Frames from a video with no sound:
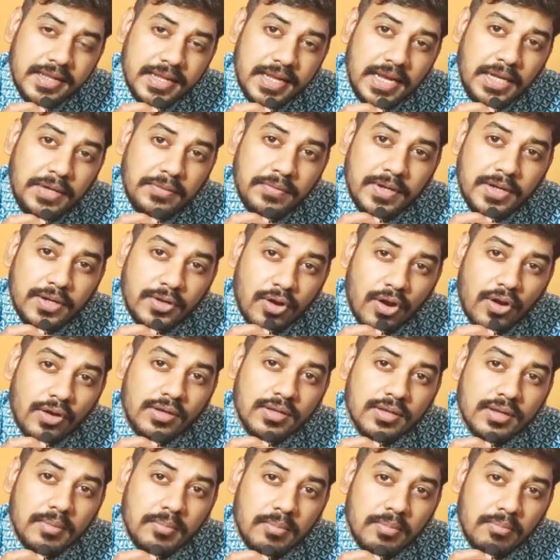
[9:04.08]
It will
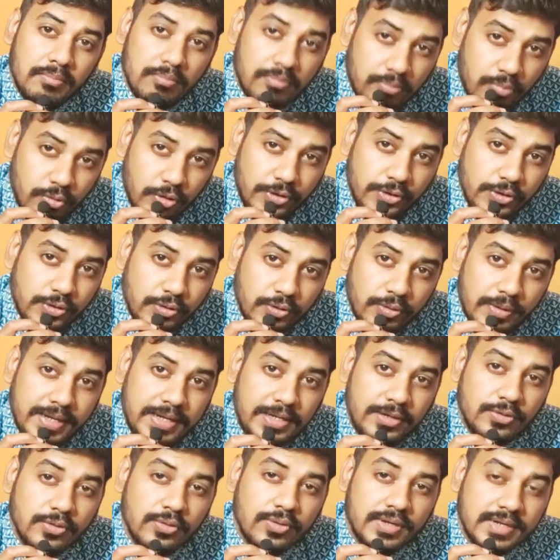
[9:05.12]
not put you
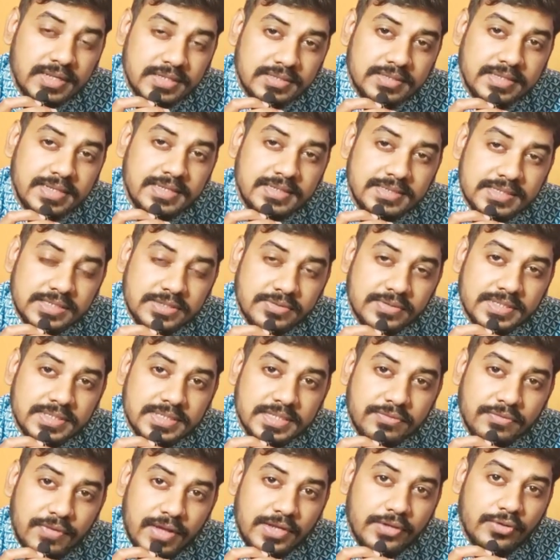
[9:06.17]
into risky
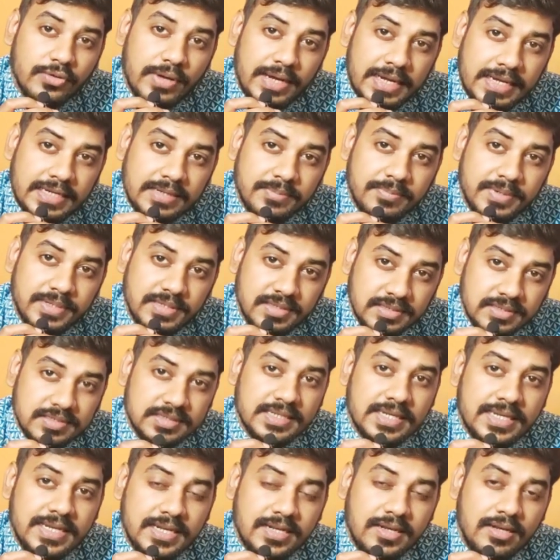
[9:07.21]
situation where you end up in
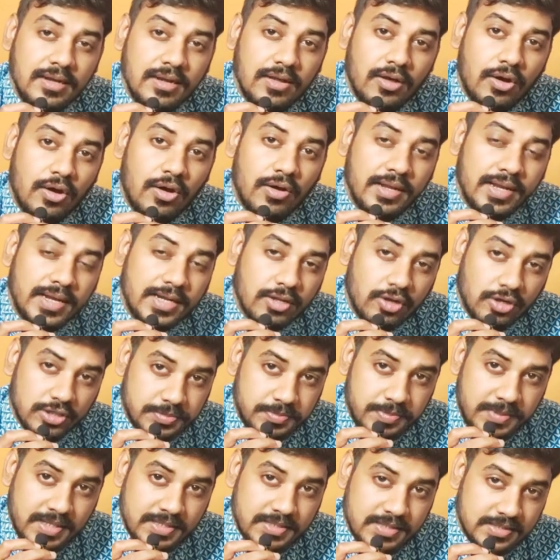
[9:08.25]
jail or get
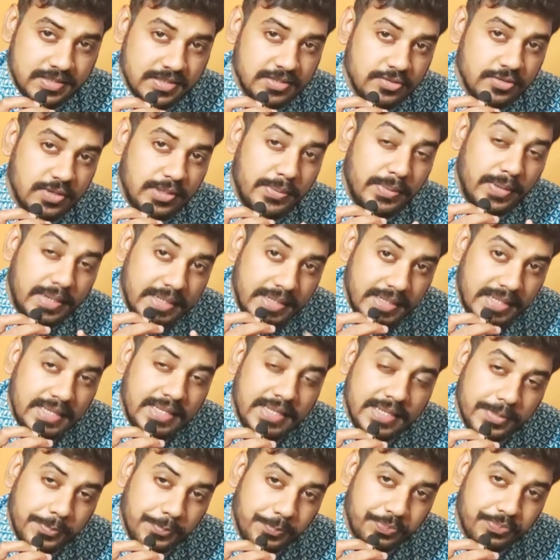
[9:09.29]
hospitalization, so it will
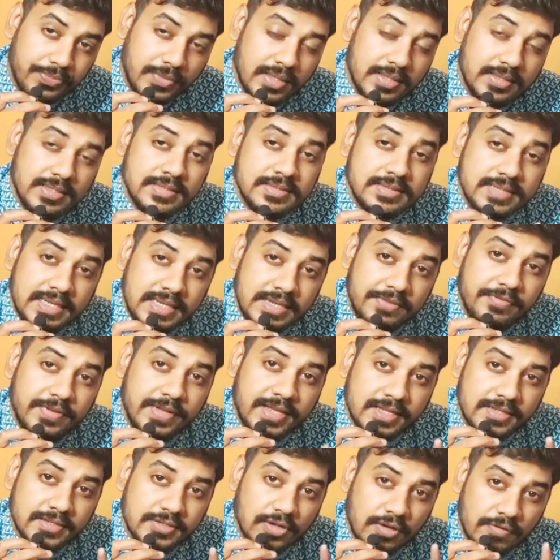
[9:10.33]
delay the
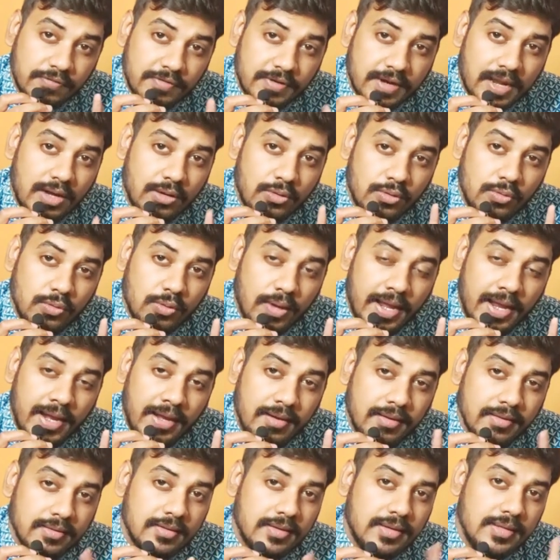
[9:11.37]
significance of Rahu
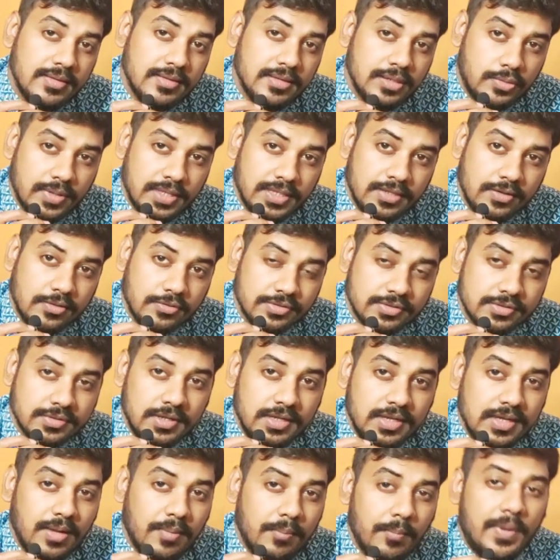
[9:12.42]
and the 12th house,
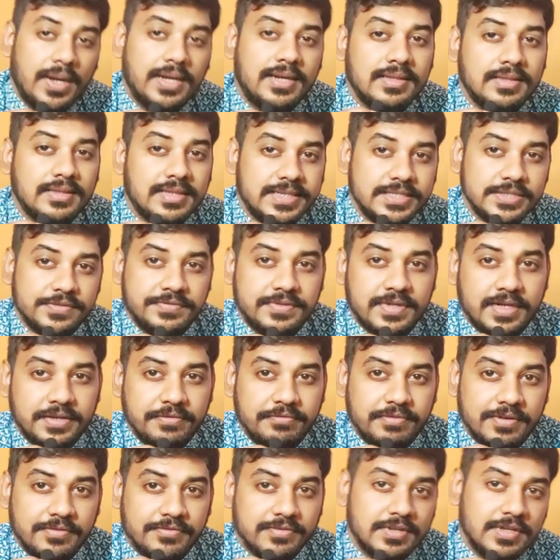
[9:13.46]
but till the age of
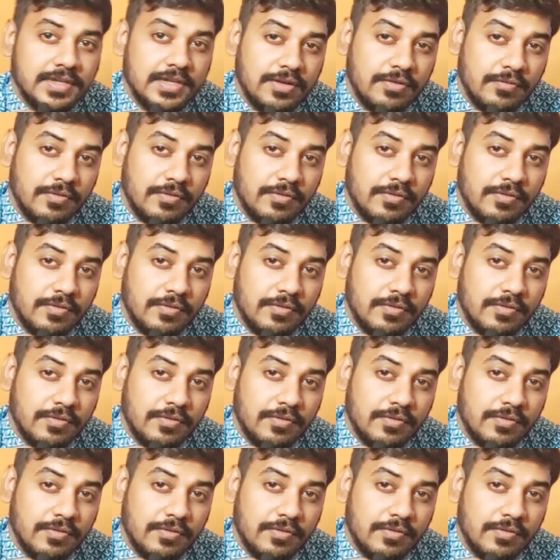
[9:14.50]
35.